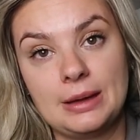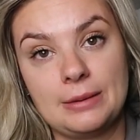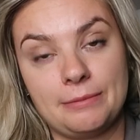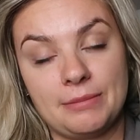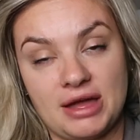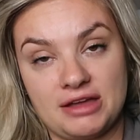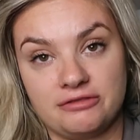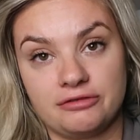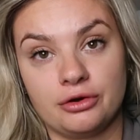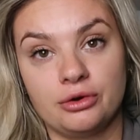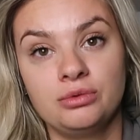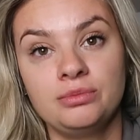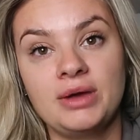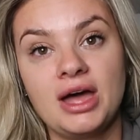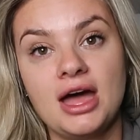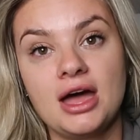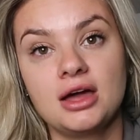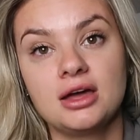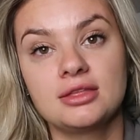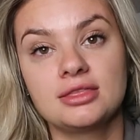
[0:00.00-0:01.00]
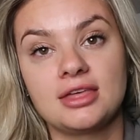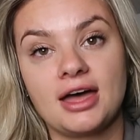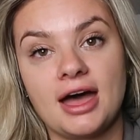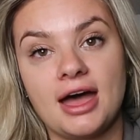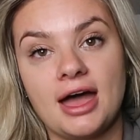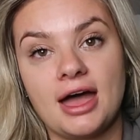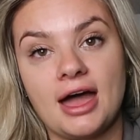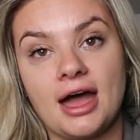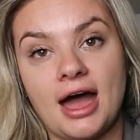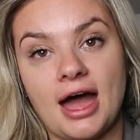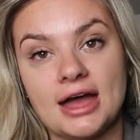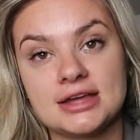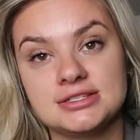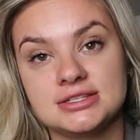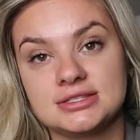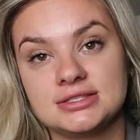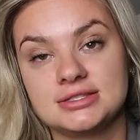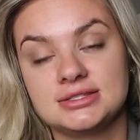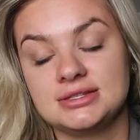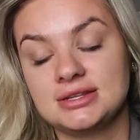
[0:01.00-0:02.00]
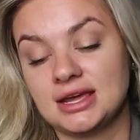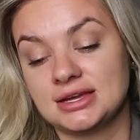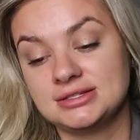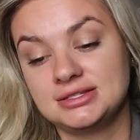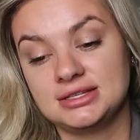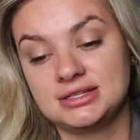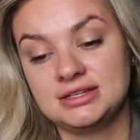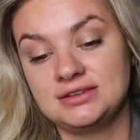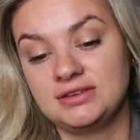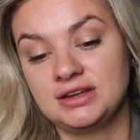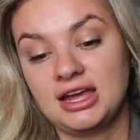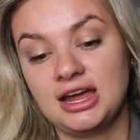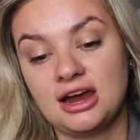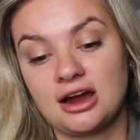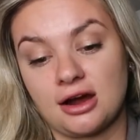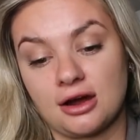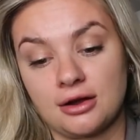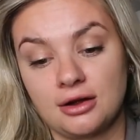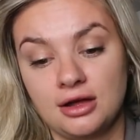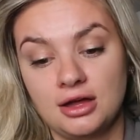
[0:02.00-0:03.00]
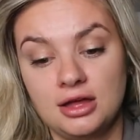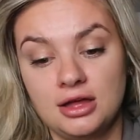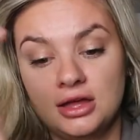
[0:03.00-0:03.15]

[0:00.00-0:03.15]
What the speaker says: my phone back that I didn't even care.